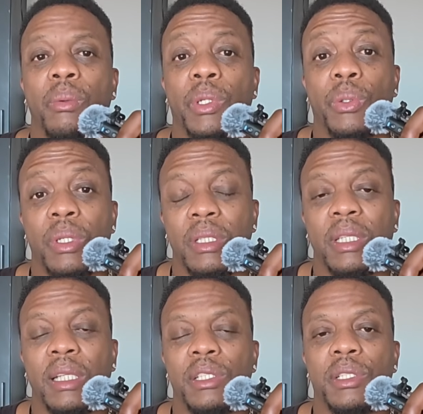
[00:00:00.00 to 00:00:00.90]
with good
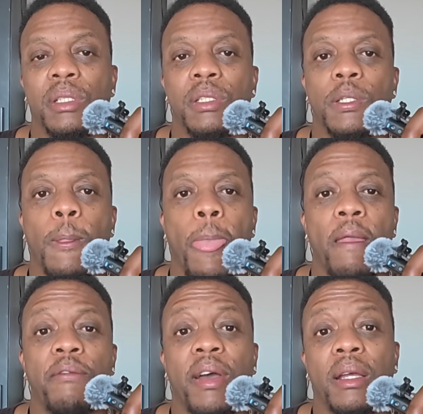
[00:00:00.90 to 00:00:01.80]
intentions.
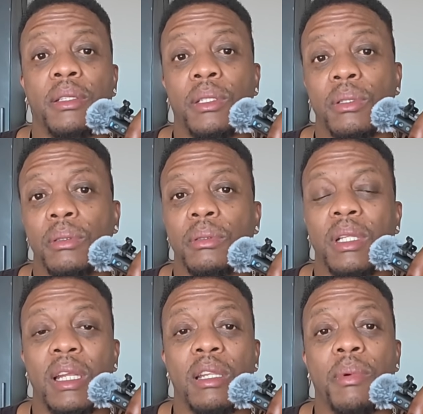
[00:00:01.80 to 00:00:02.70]
A
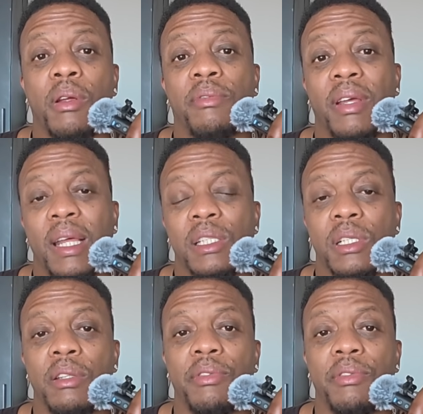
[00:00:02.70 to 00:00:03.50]
lot of them are in financial